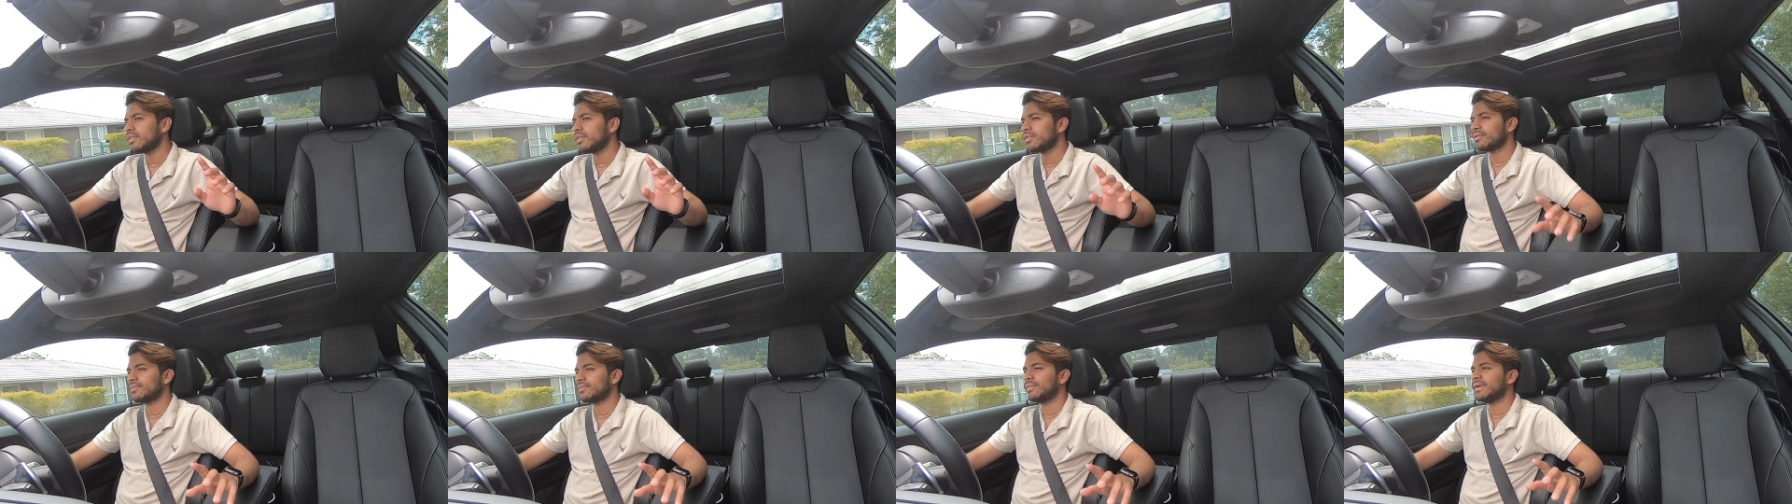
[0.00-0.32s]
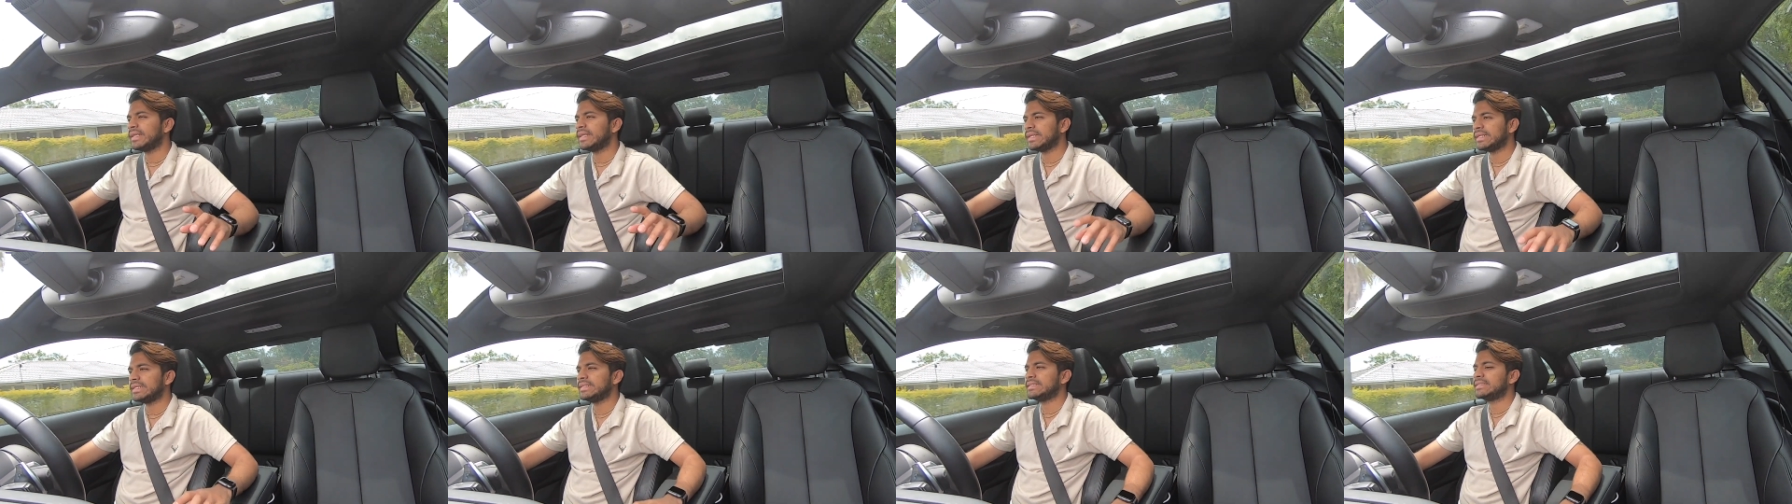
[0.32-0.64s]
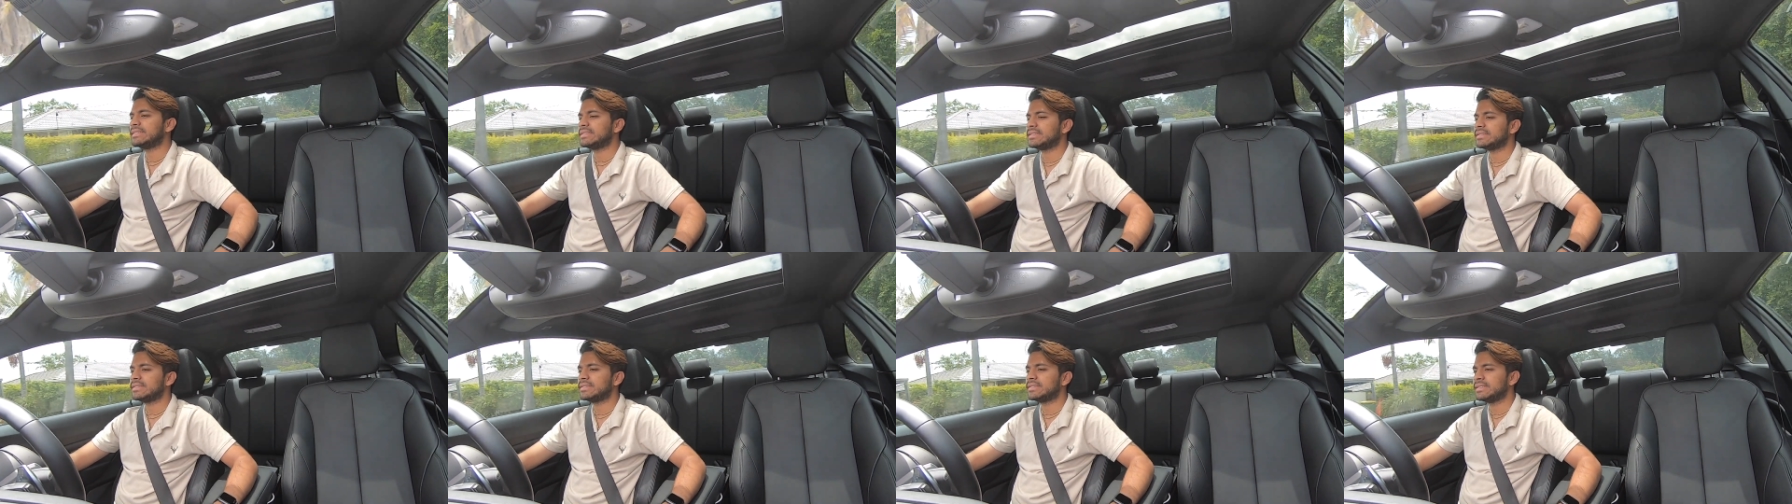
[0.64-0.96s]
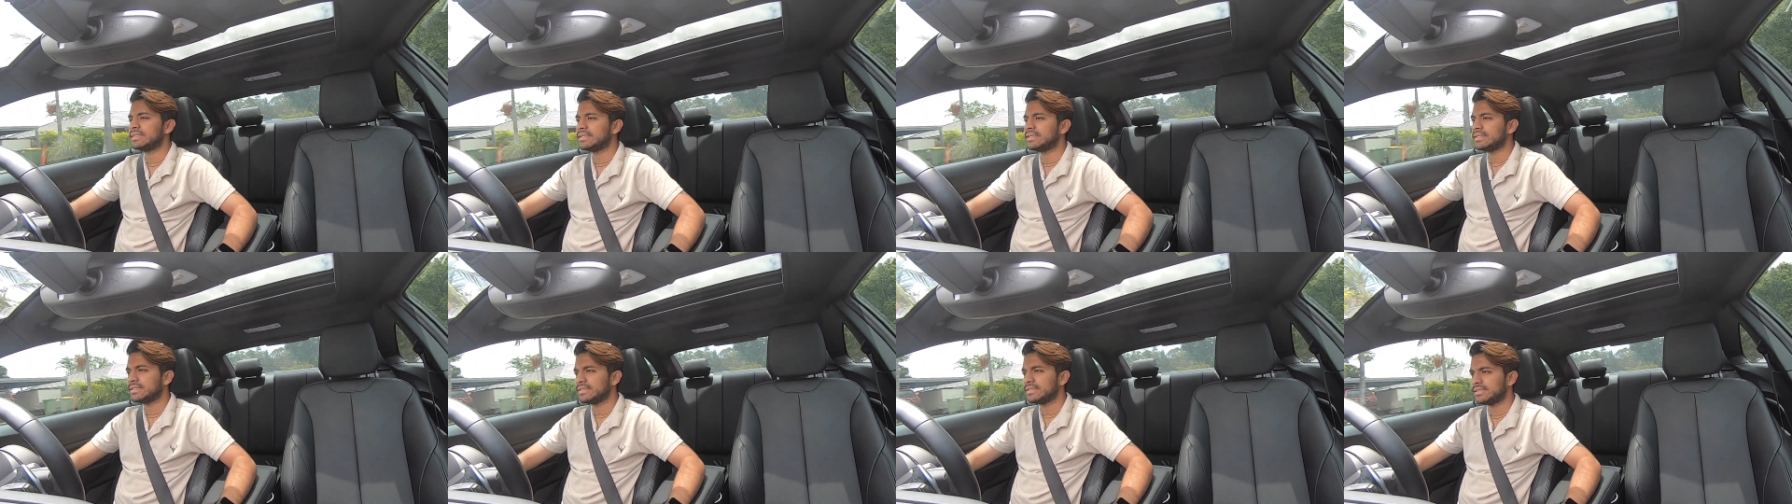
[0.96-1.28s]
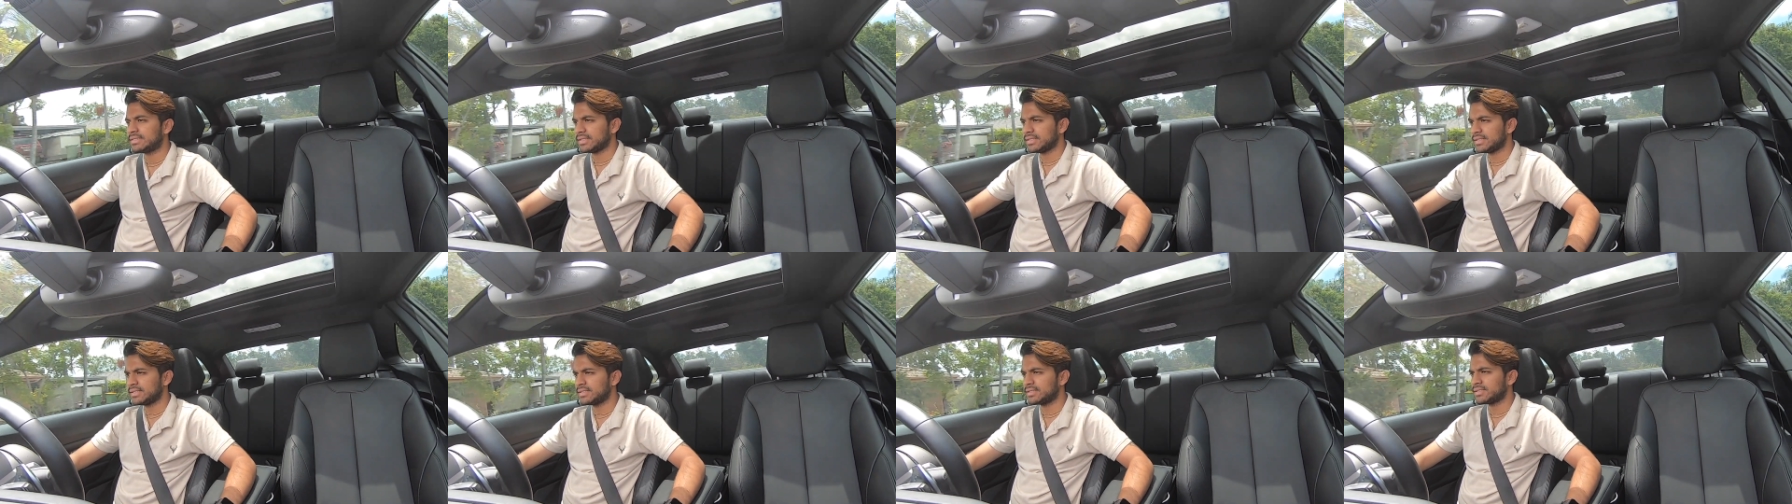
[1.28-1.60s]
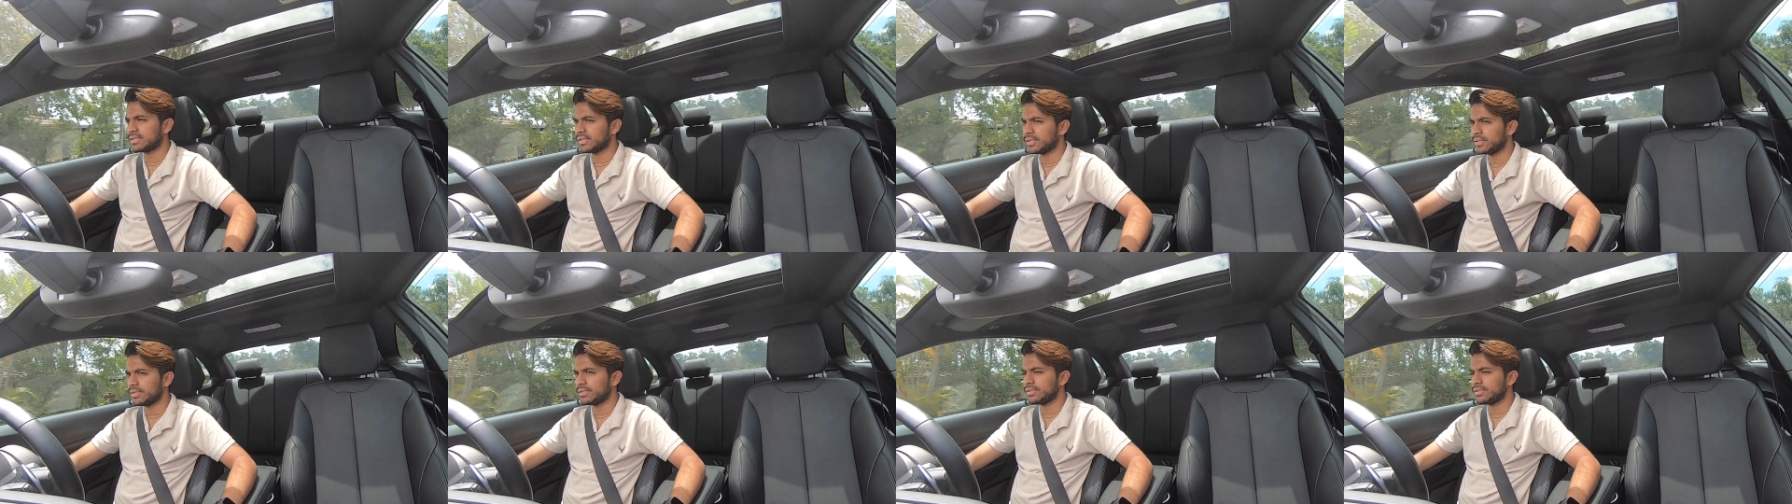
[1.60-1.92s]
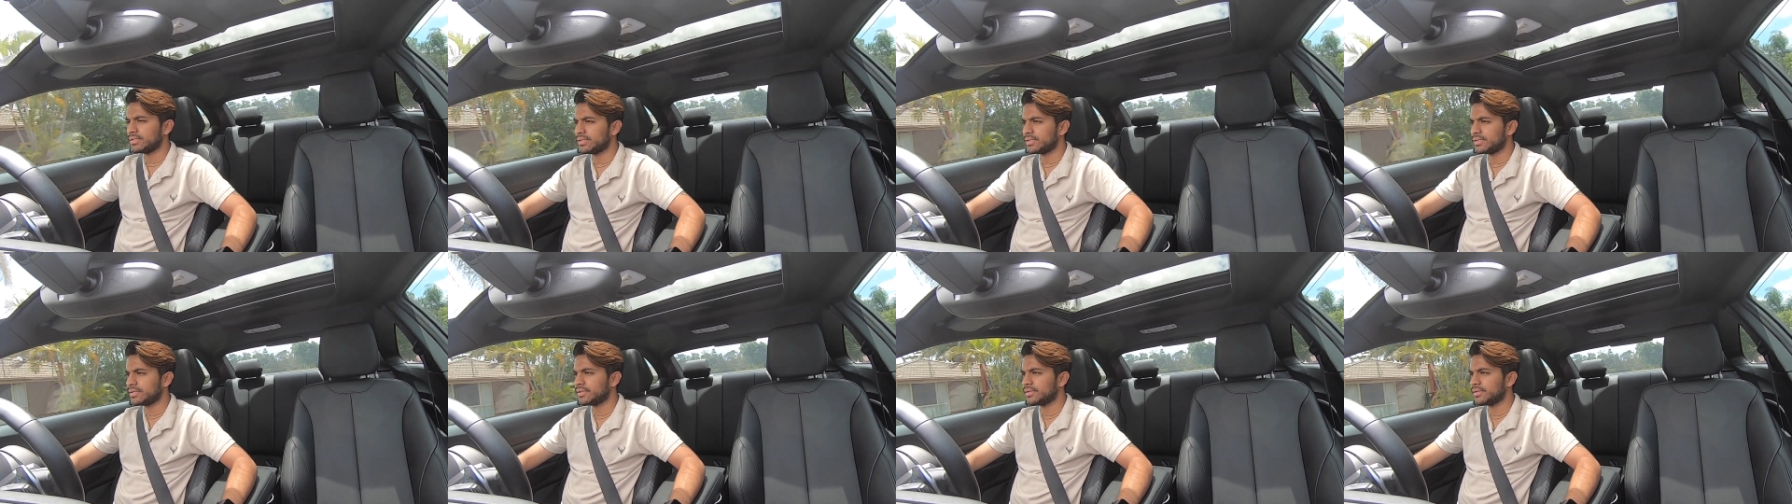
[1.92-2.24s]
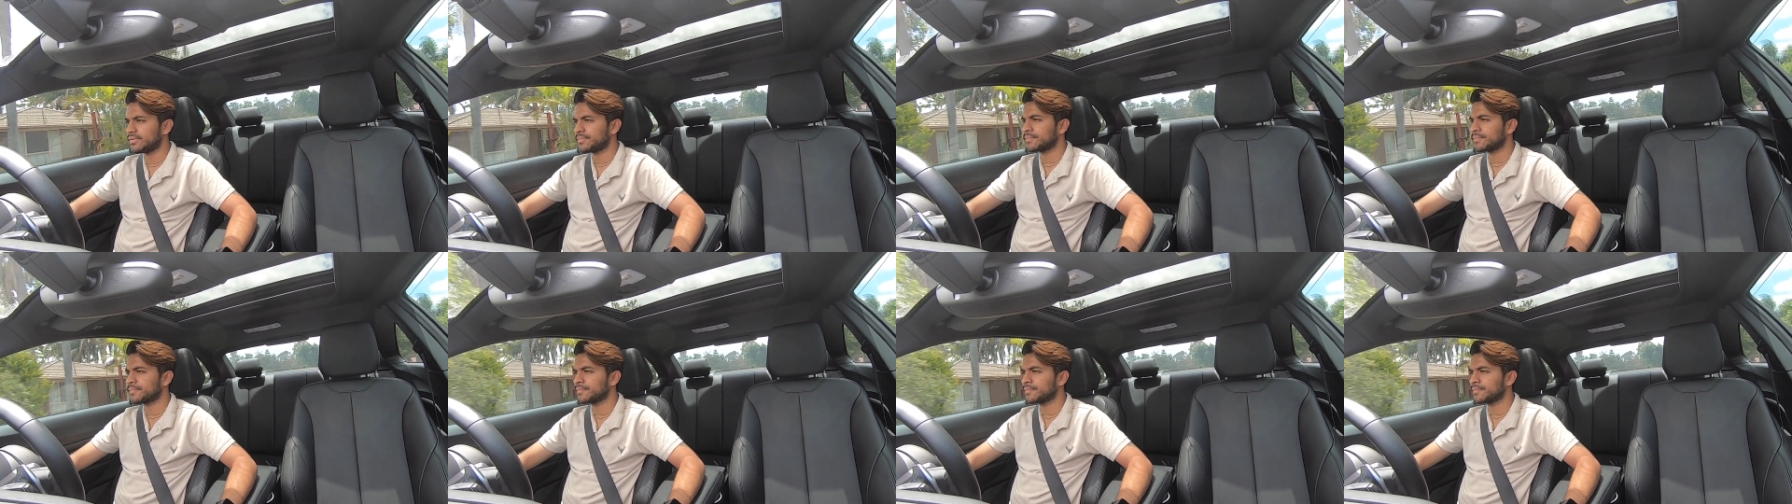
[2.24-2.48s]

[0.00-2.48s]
3-litre, 6-cylinder,